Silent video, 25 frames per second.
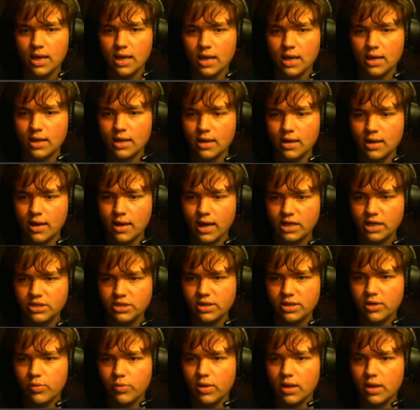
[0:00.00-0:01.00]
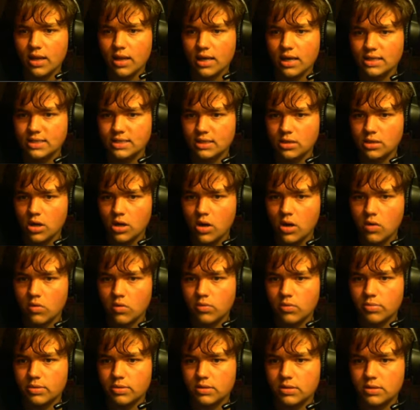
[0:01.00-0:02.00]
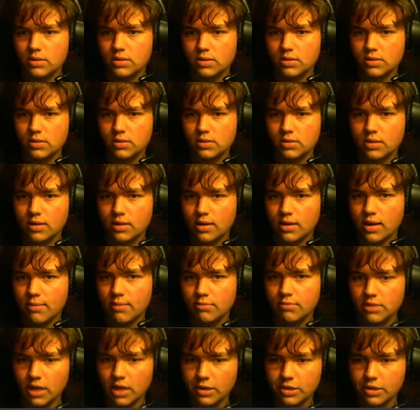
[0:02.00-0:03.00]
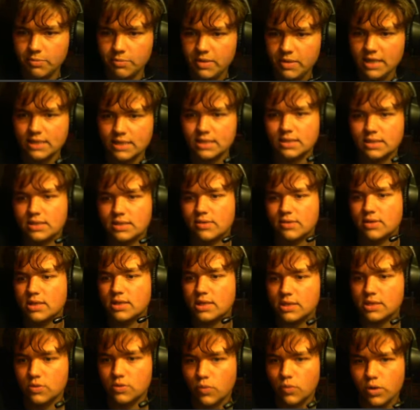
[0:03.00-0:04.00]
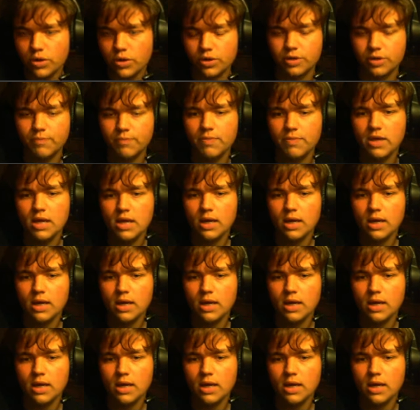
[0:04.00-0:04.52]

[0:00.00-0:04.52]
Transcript: and actually I realized that, oh, but I'm down a piece, so it doesn't work.